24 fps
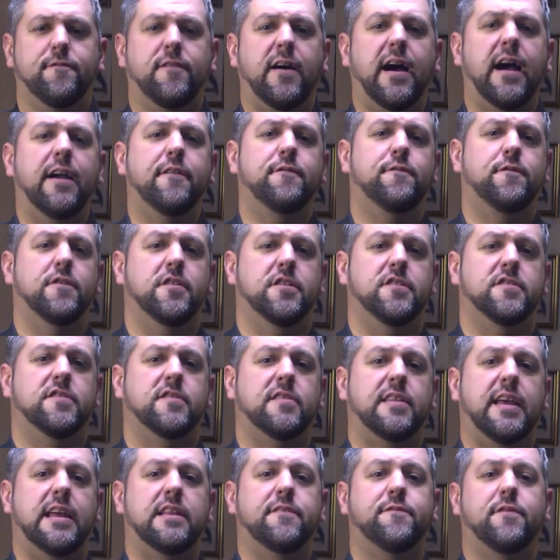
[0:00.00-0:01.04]
five
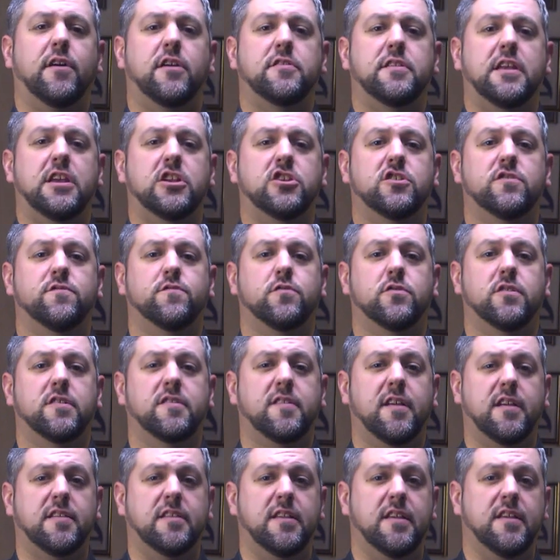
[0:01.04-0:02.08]
fists laid a foundation for the
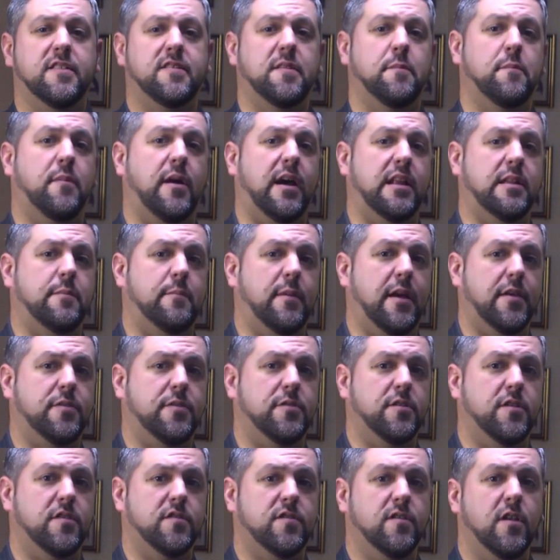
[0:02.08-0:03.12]
techniques and body
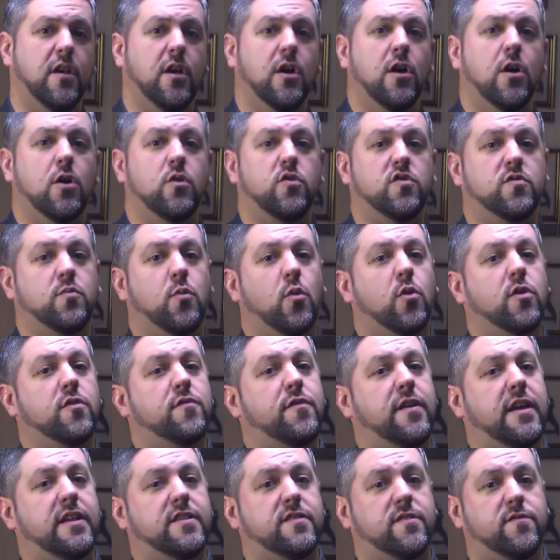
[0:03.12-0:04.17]
methods whose more
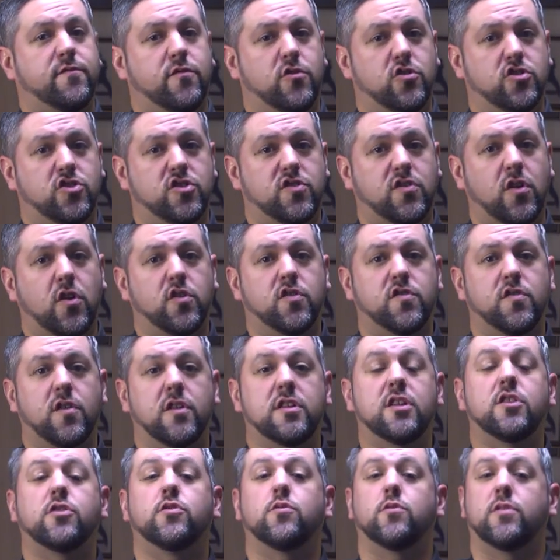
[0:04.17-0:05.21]
advanced versions are
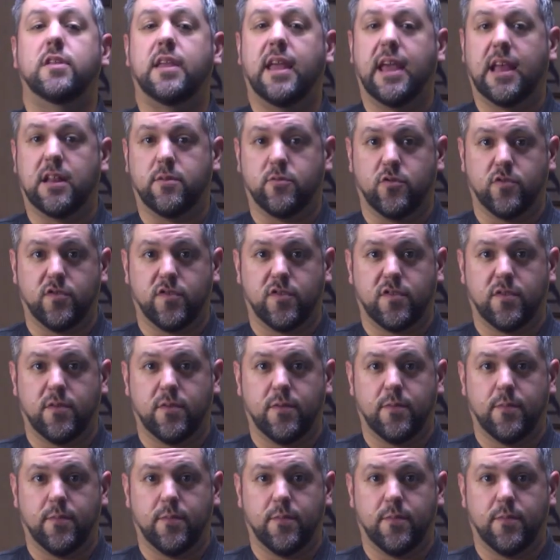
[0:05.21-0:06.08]
studied through the animals.